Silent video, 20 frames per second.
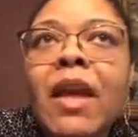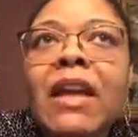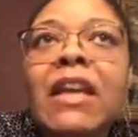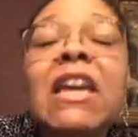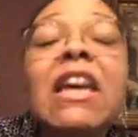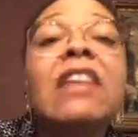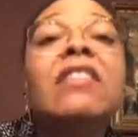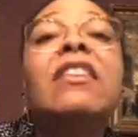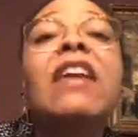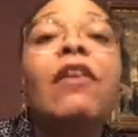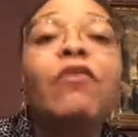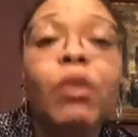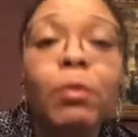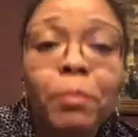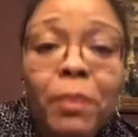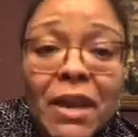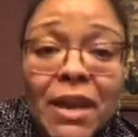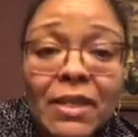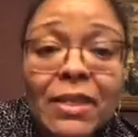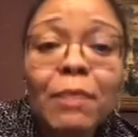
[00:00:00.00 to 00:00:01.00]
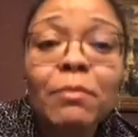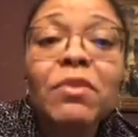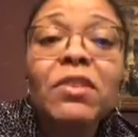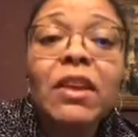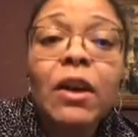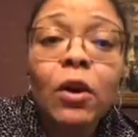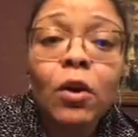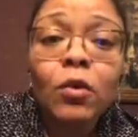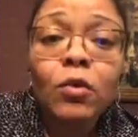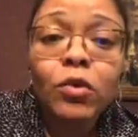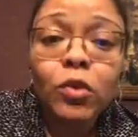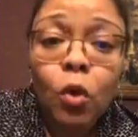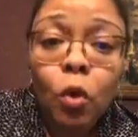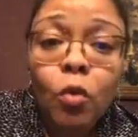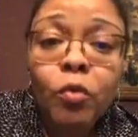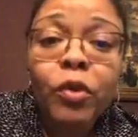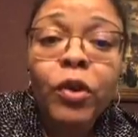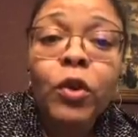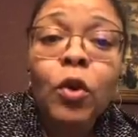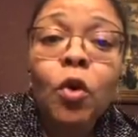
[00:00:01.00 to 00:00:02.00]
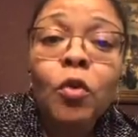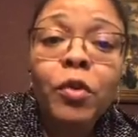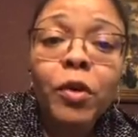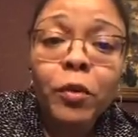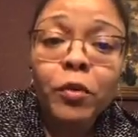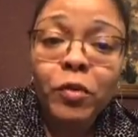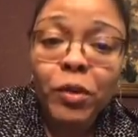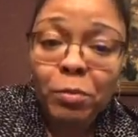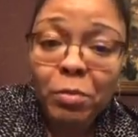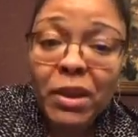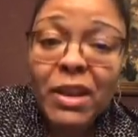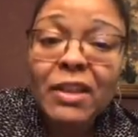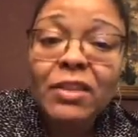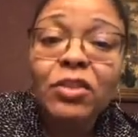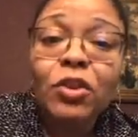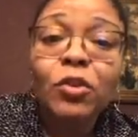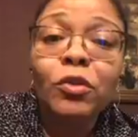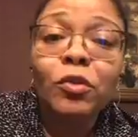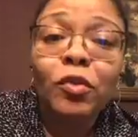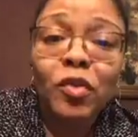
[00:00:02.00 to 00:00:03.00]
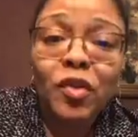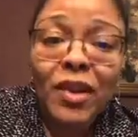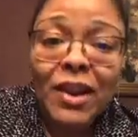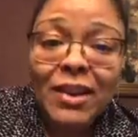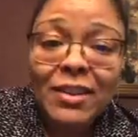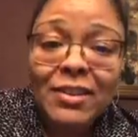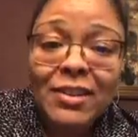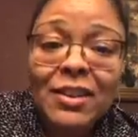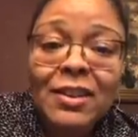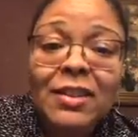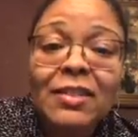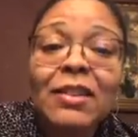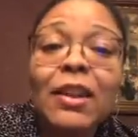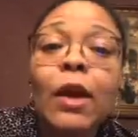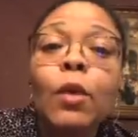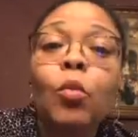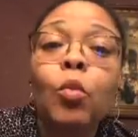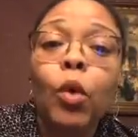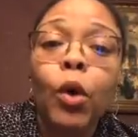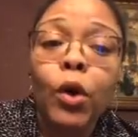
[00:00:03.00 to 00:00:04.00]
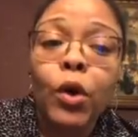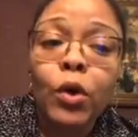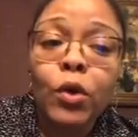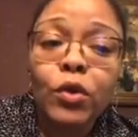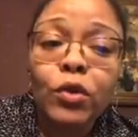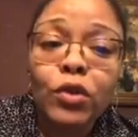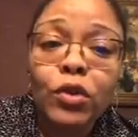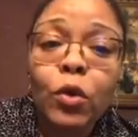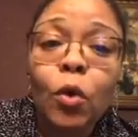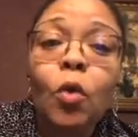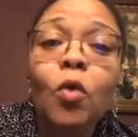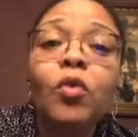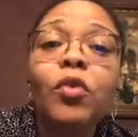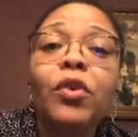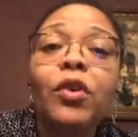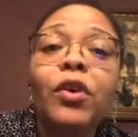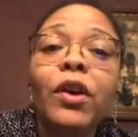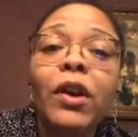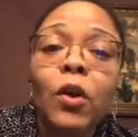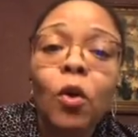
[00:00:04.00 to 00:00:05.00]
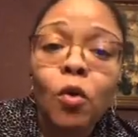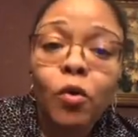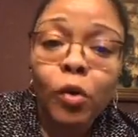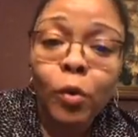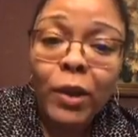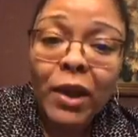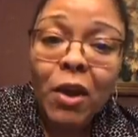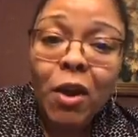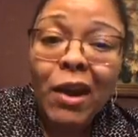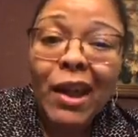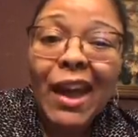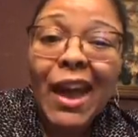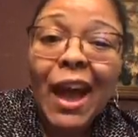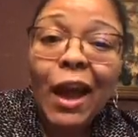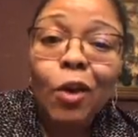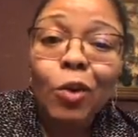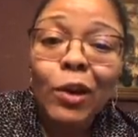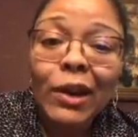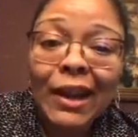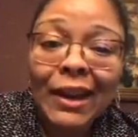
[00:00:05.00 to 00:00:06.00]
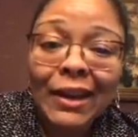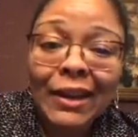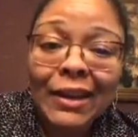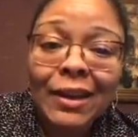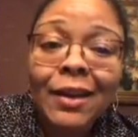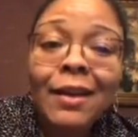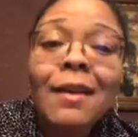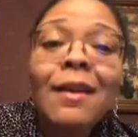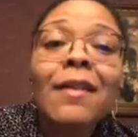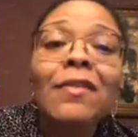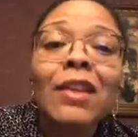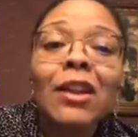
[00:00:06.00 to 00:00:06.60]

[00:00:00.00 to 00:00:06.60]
Kids that repeat themselves over and over, repeat certain phrases and words over and over. We call it echolalia.